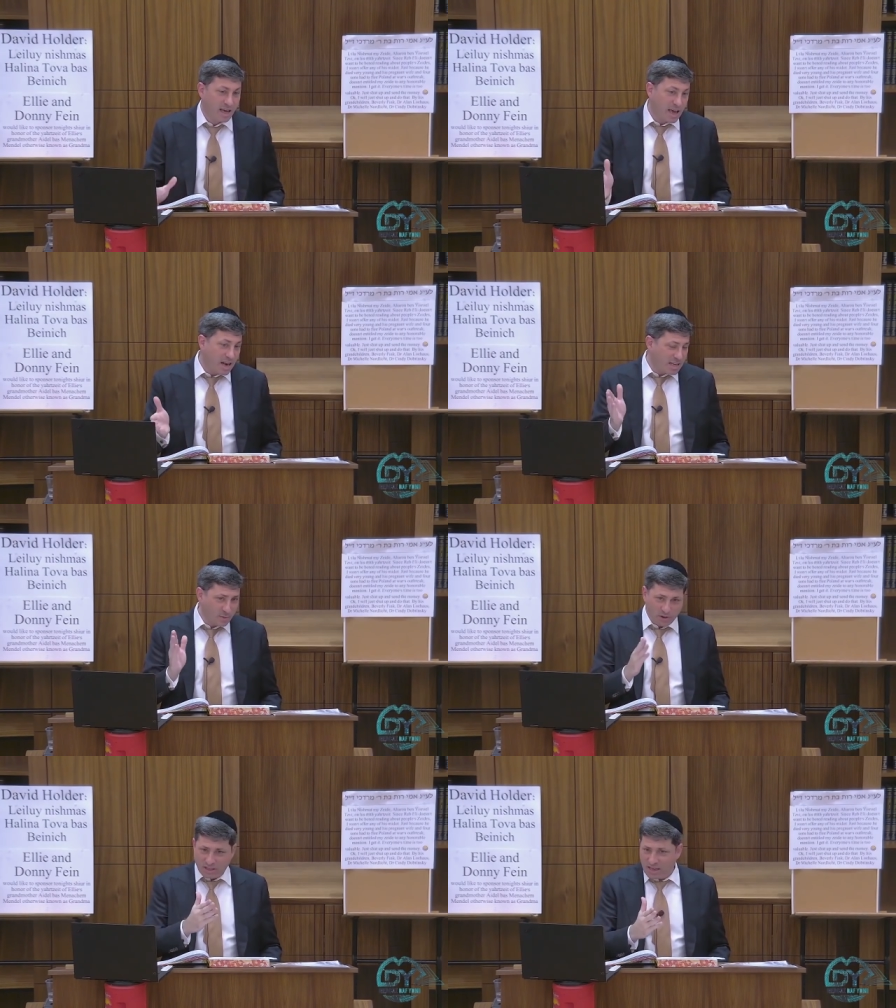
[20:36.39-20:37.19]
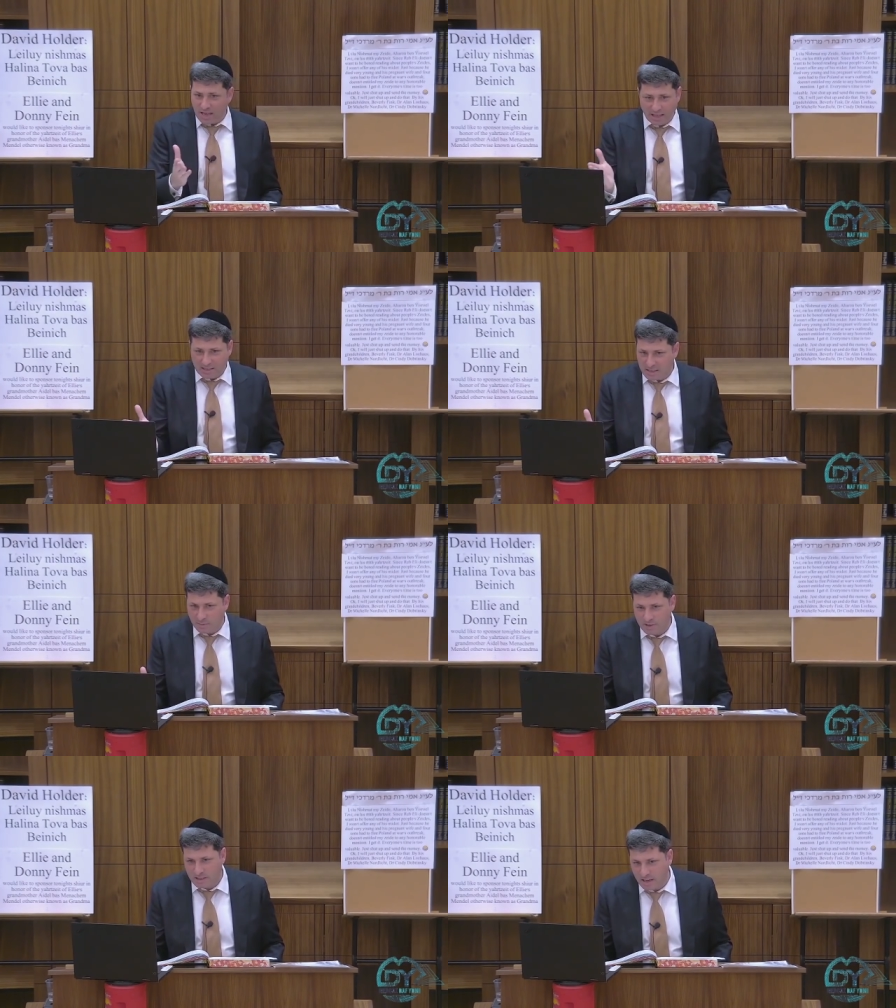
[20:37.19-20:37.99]
And I spoke to the guy like
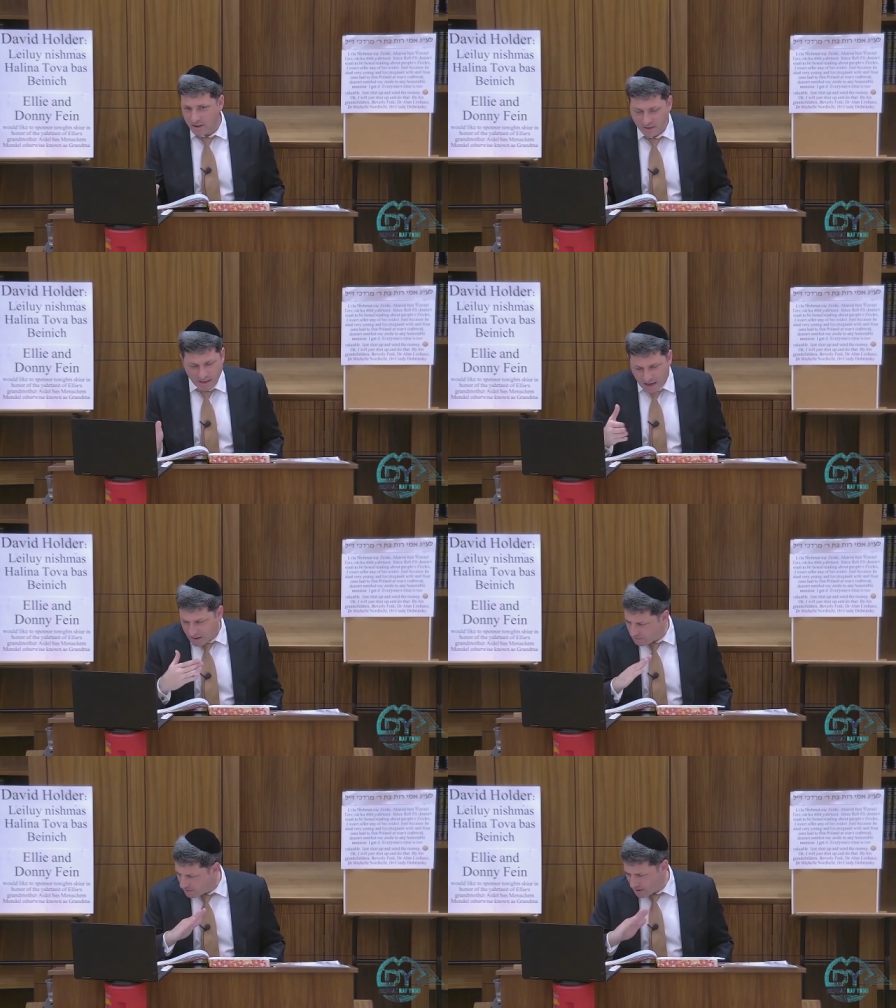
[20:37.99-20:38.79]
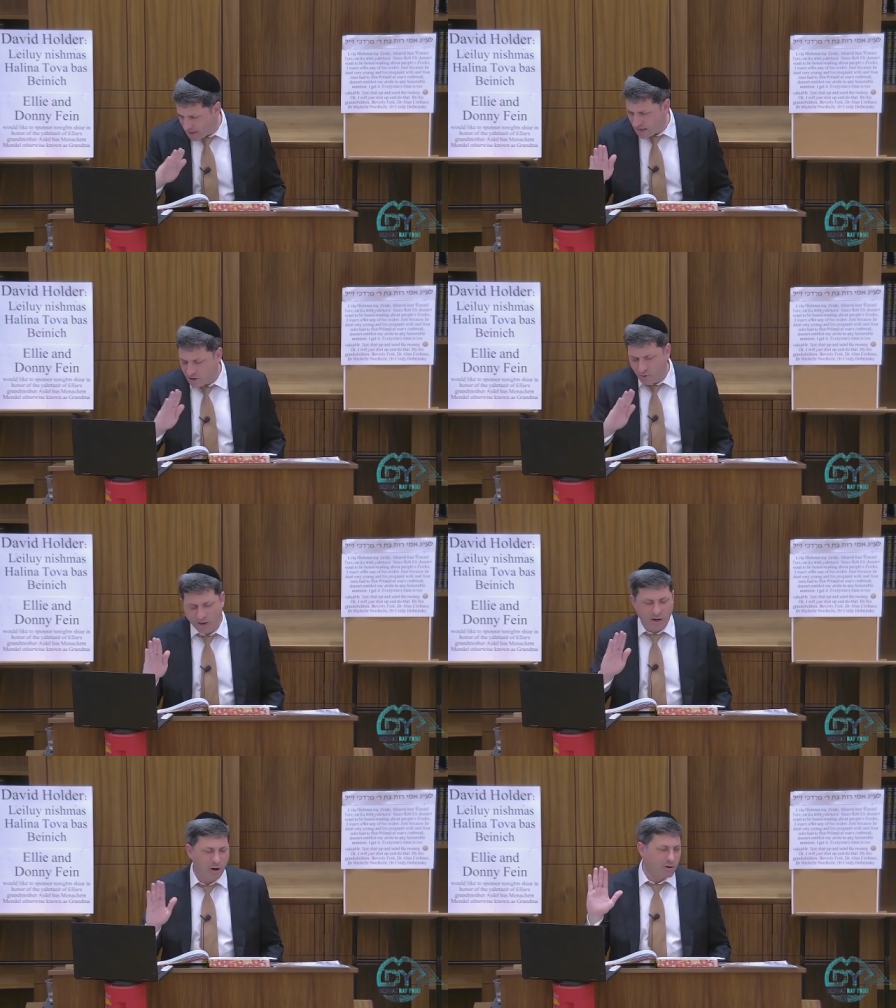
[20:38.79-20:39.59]
six months later. The guy cannot
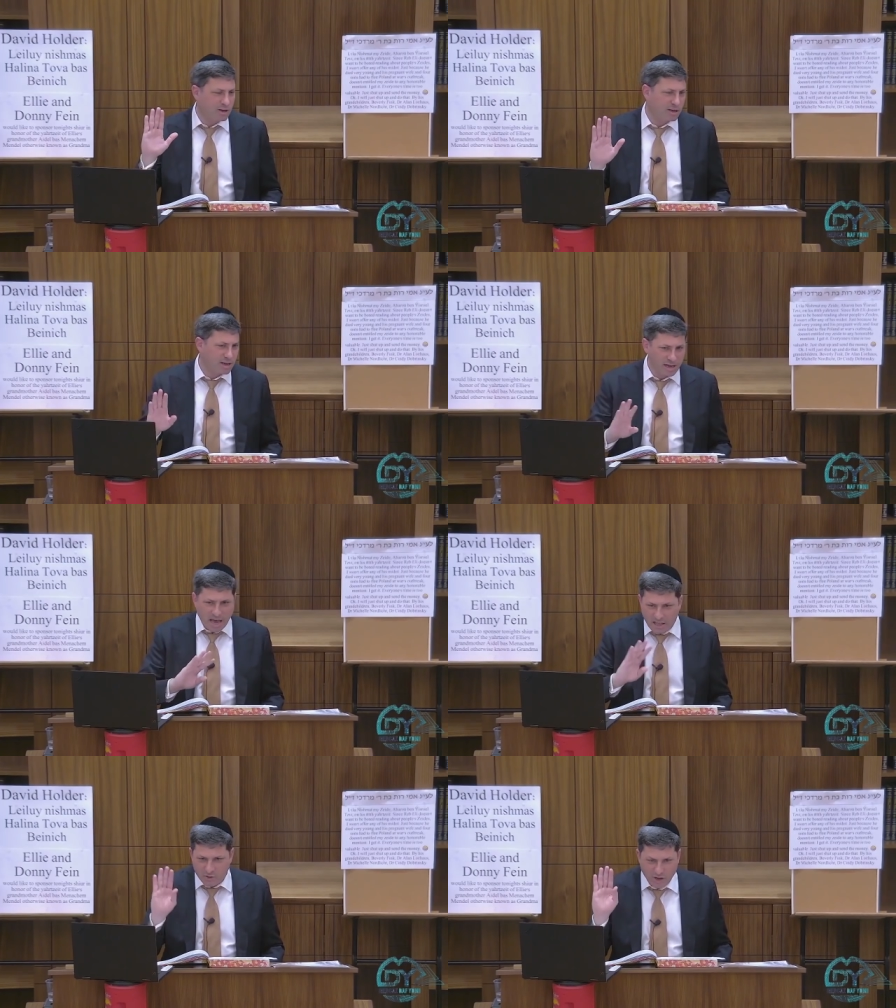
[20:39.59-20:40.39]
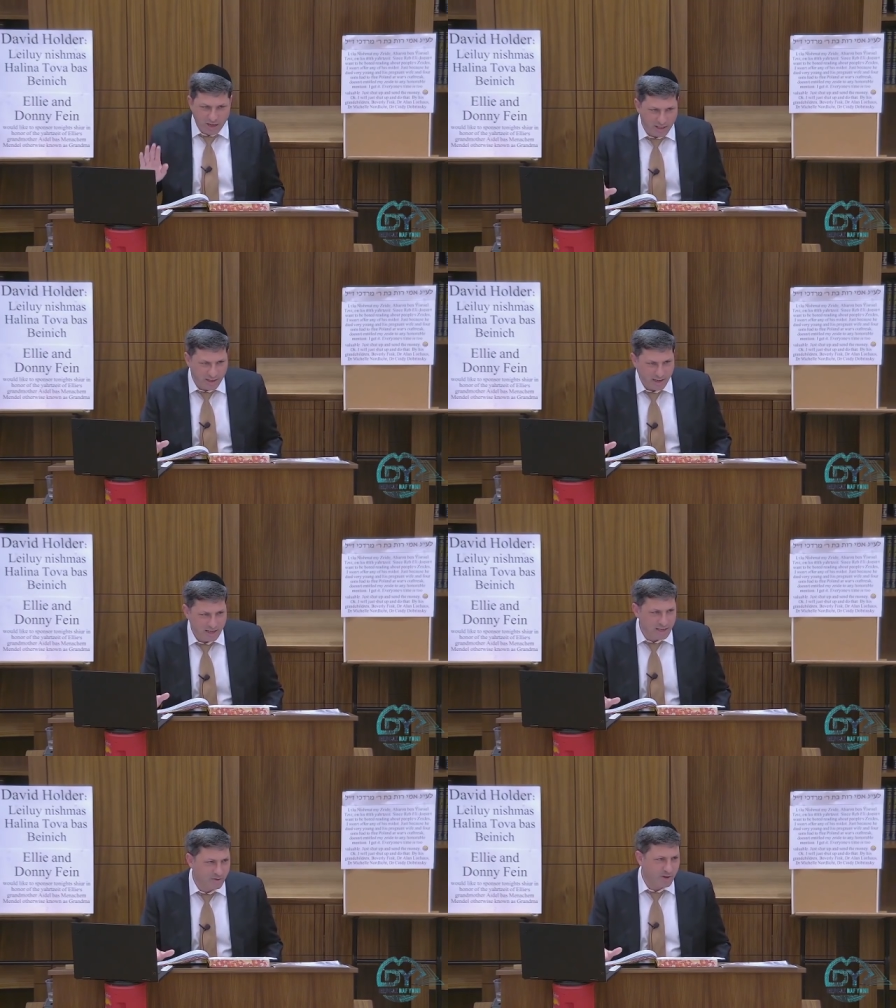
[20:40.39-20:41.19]
drink Coke, cannot drink it.
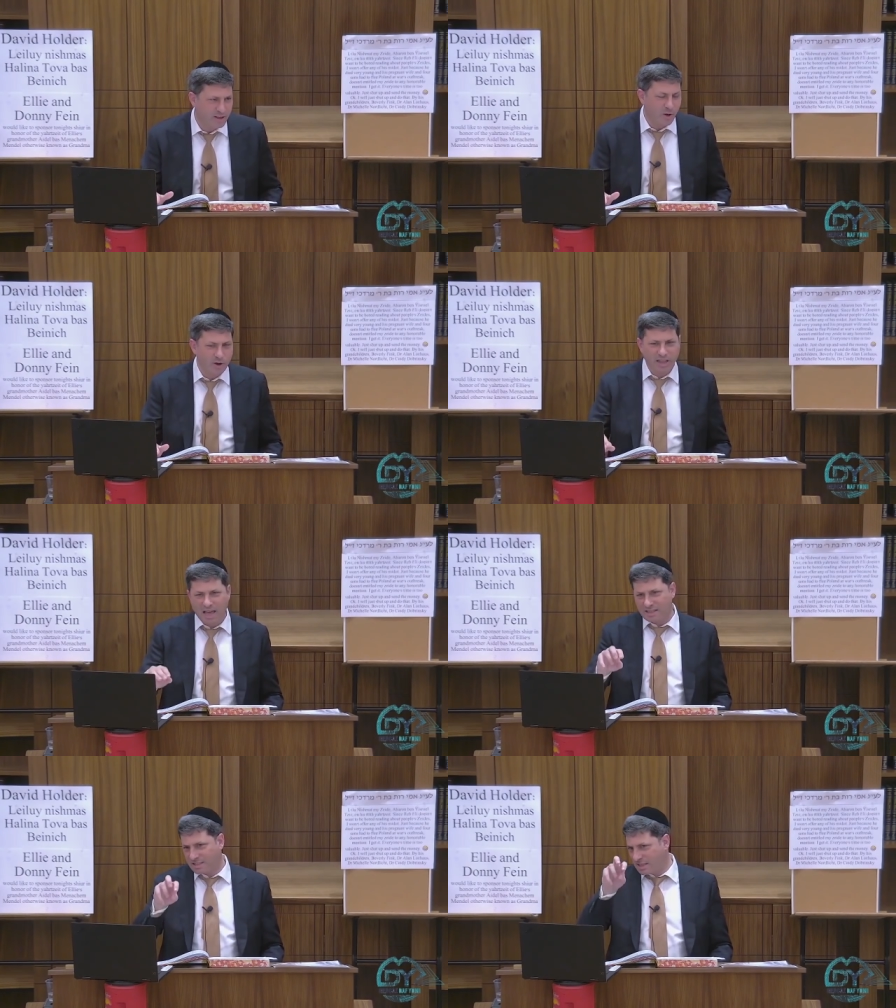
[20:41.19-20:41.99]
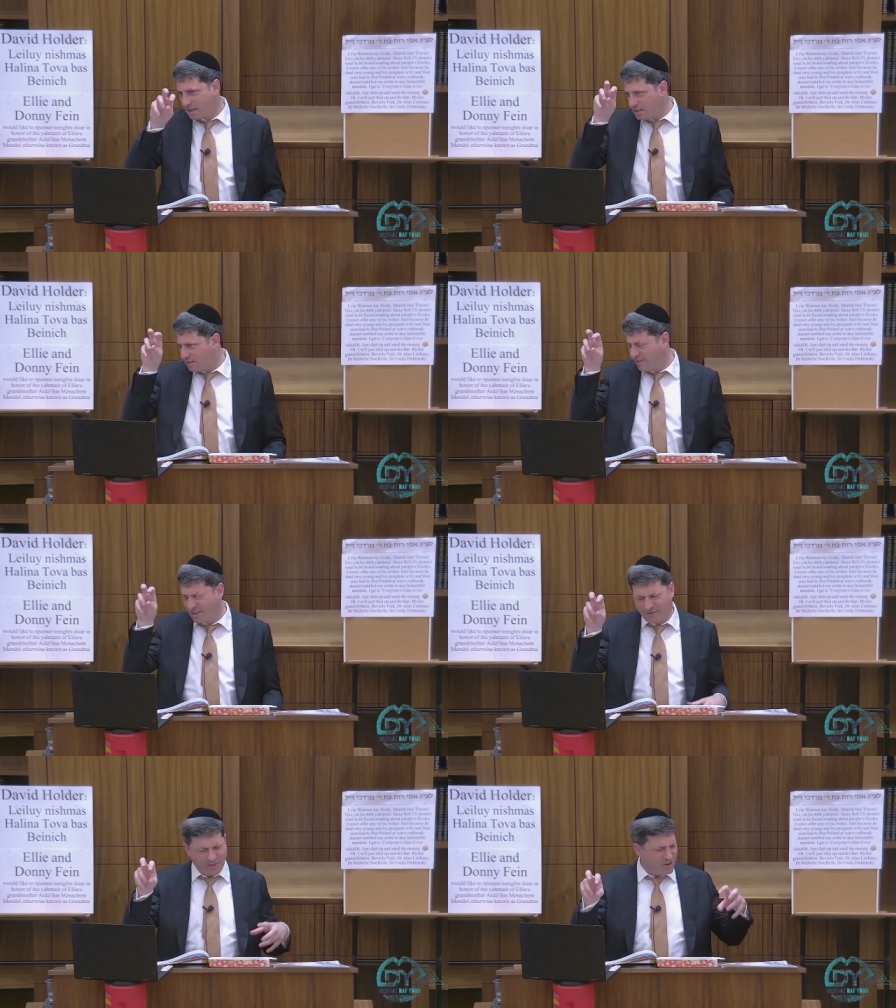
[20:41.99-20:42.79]
He did it in front of the whole class. He said, it's
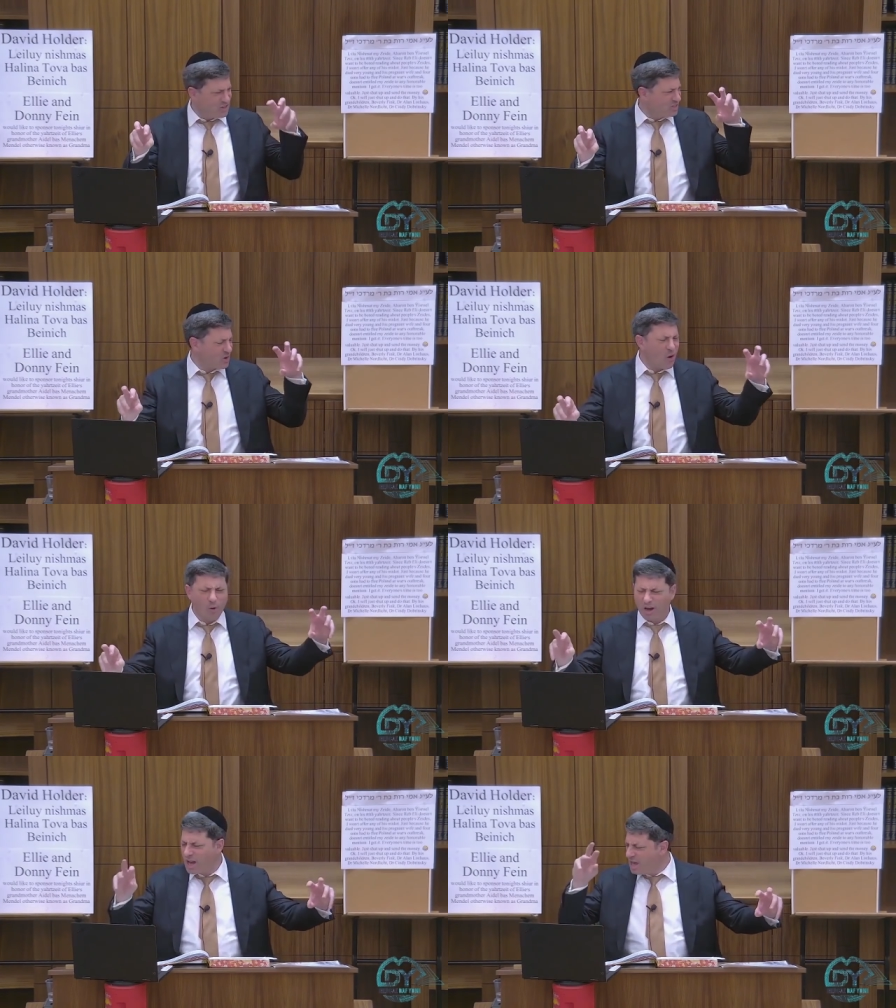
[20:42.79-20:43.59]
gefilte fish, it's Coke.